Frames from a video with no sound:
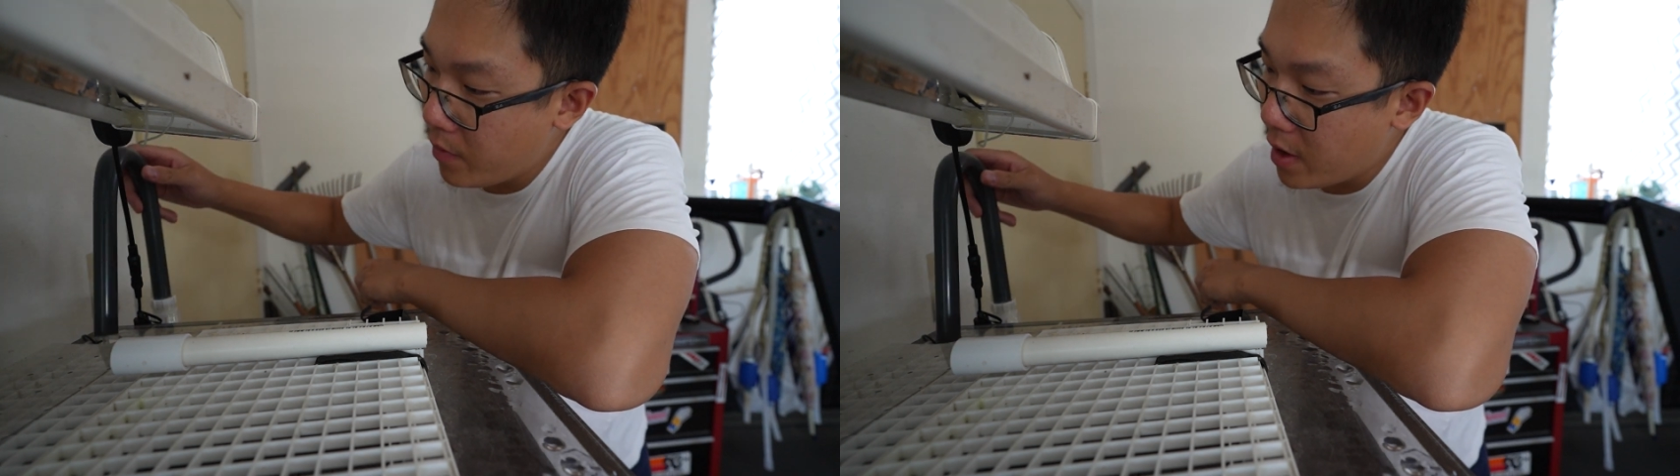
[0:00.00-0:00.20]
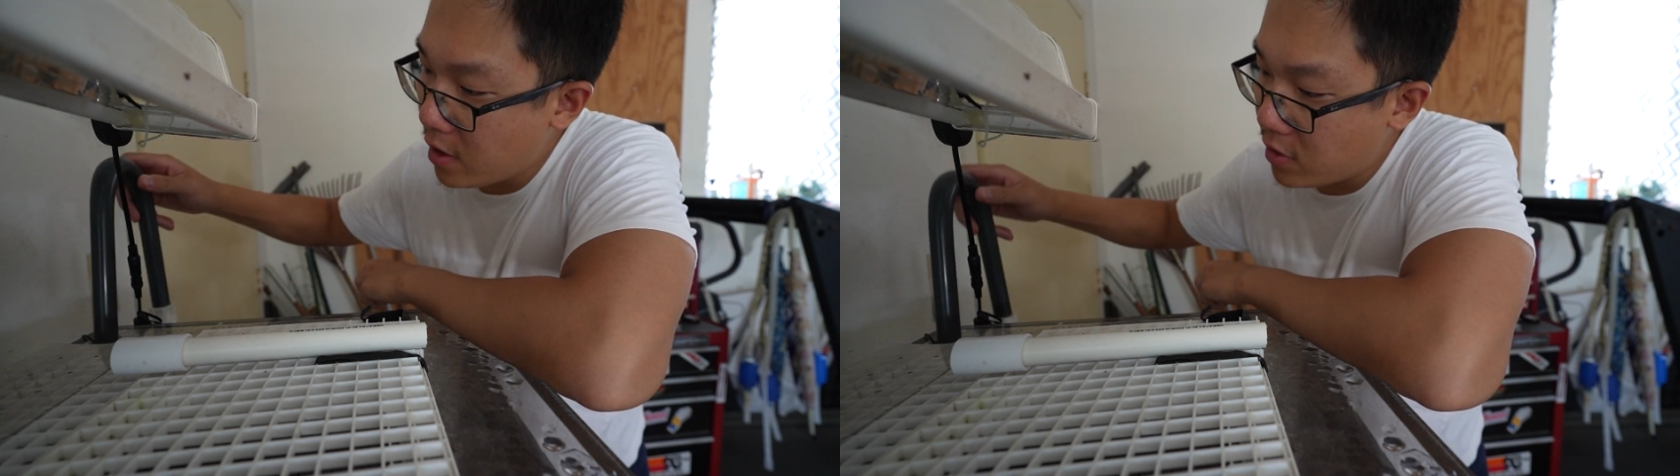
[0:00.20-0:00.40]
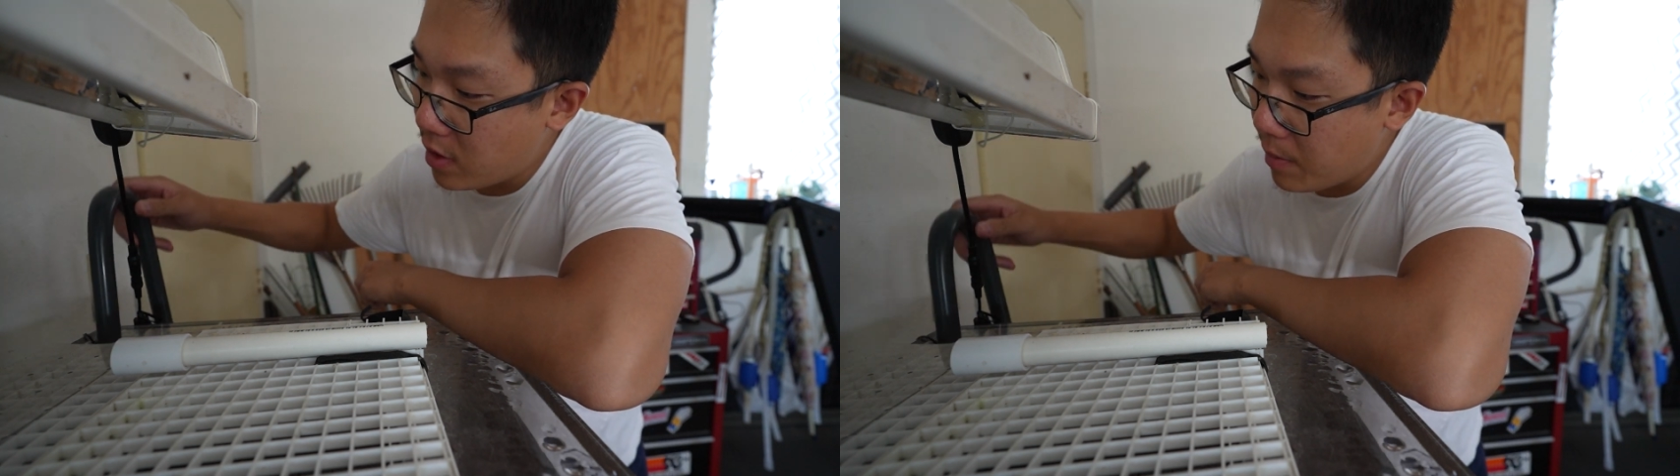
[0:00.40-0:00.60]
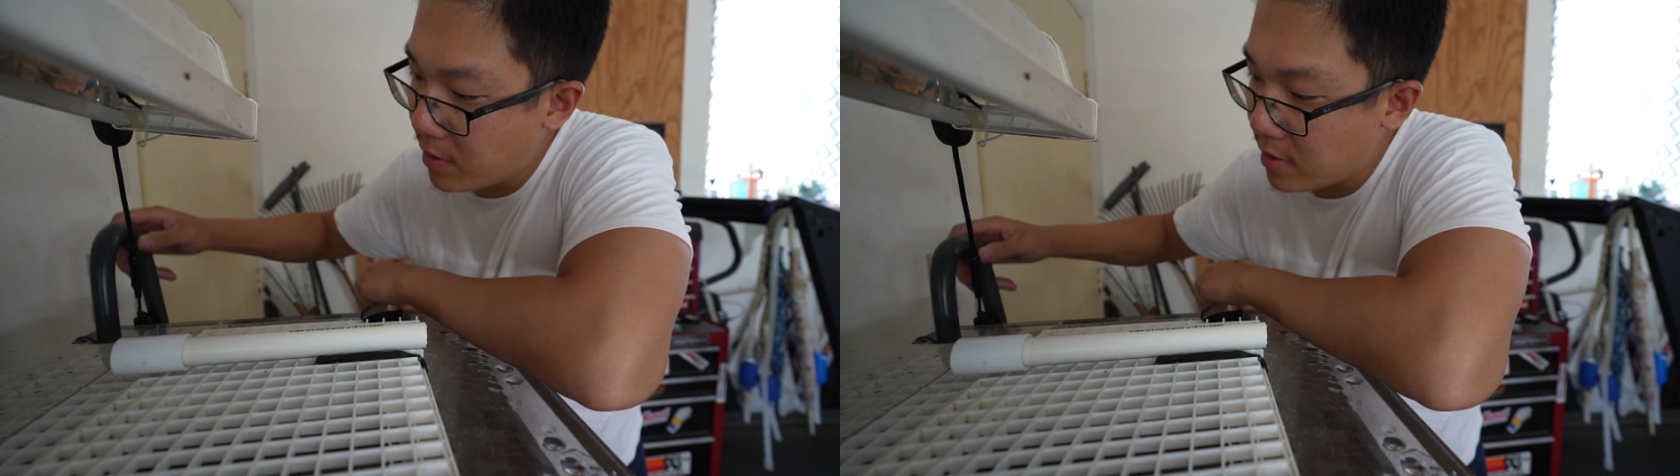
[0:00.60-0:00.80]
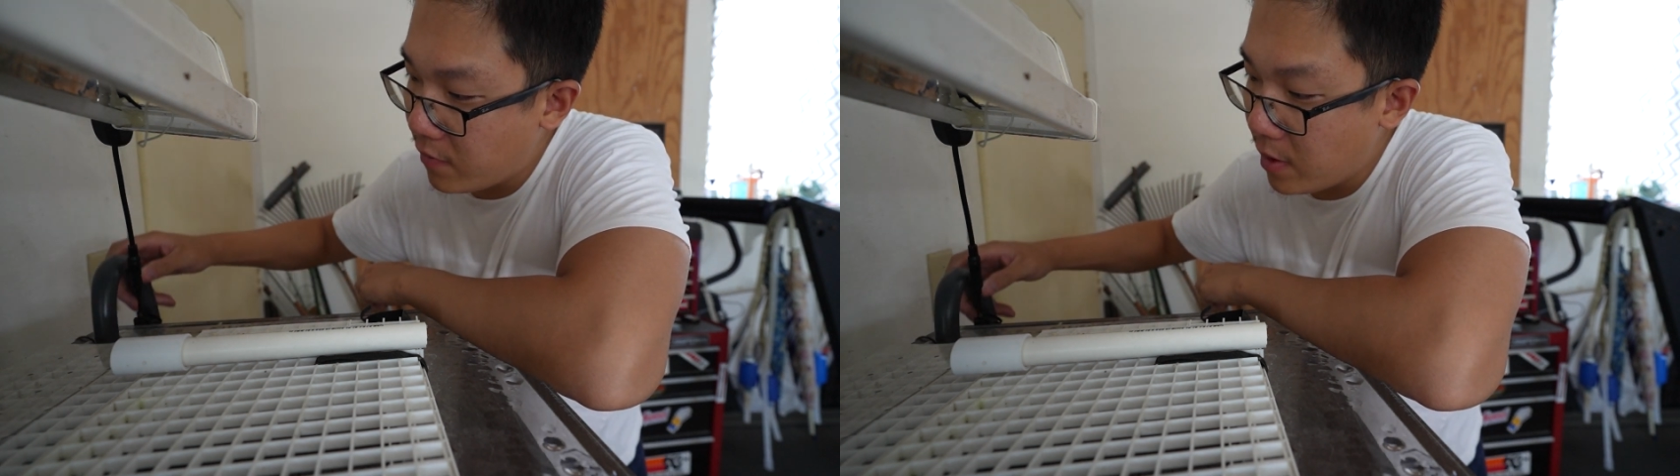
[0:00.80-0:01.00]
it just so
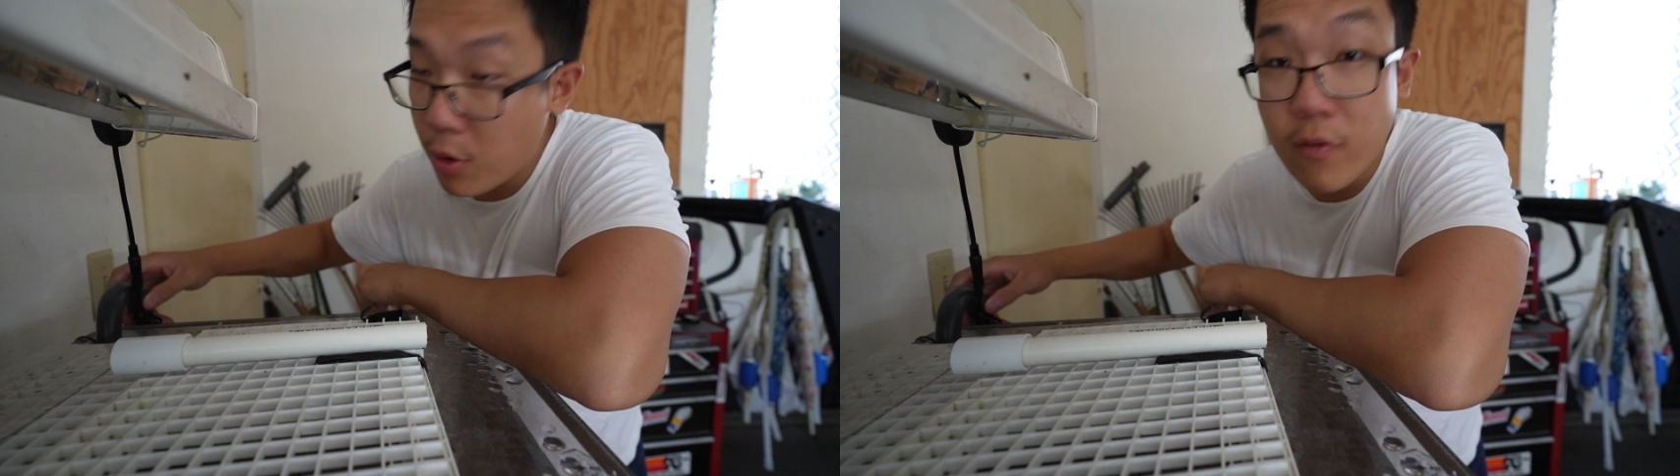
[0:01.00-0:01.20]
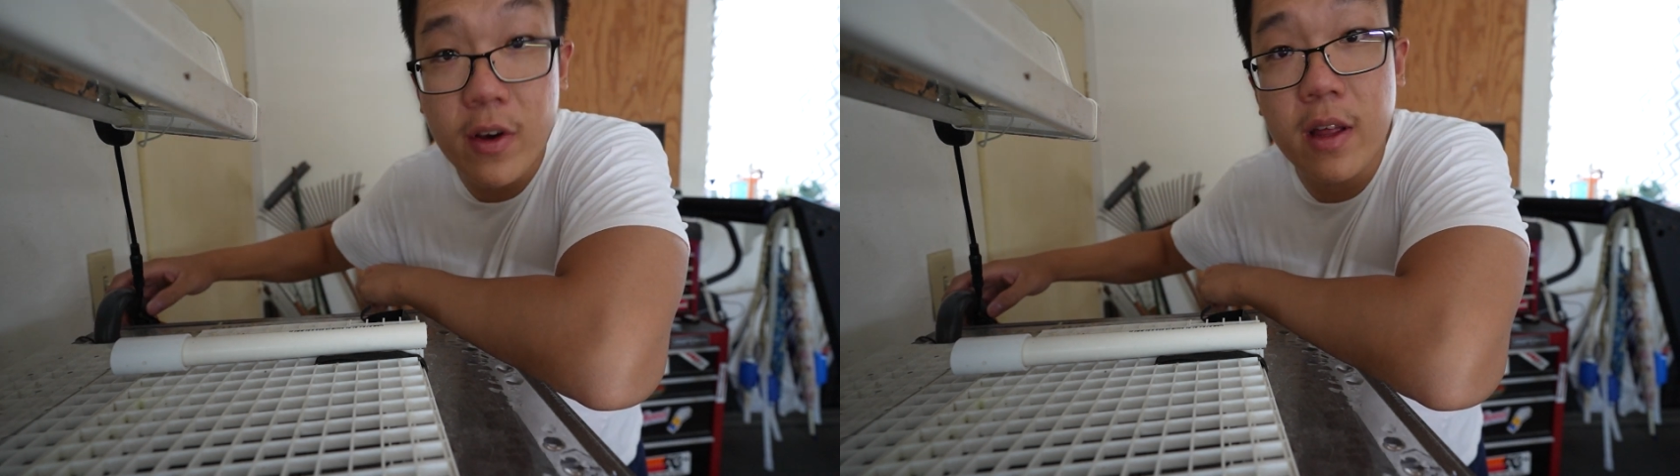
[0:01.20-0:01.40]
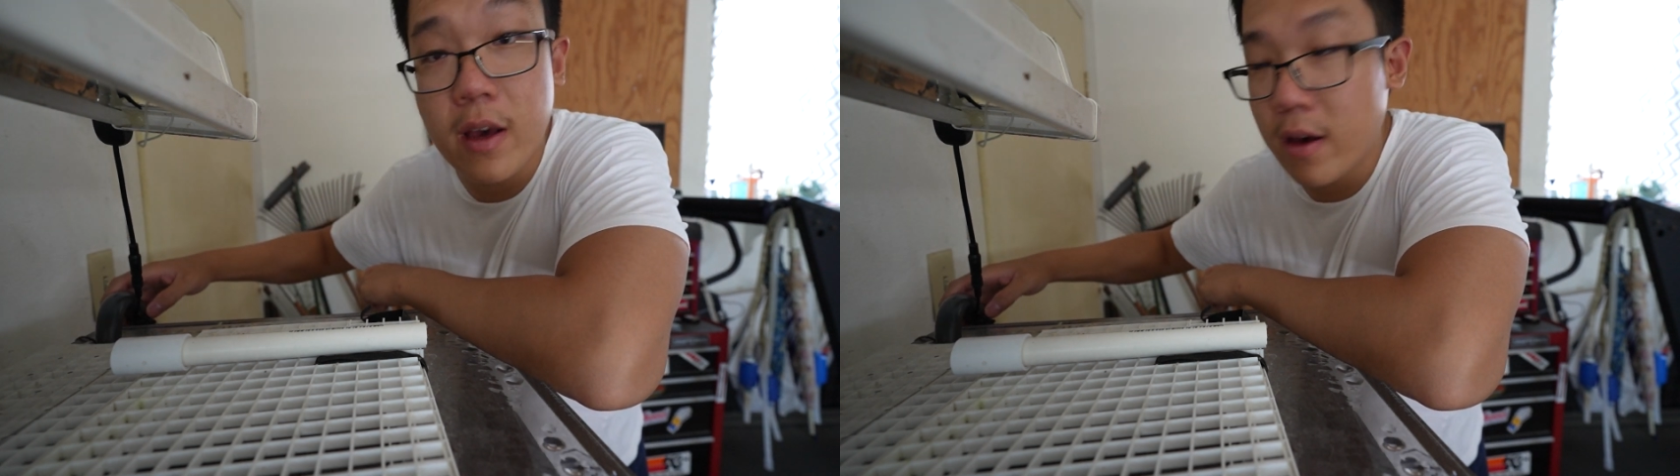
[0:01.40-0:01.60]
happens to fit perfectly.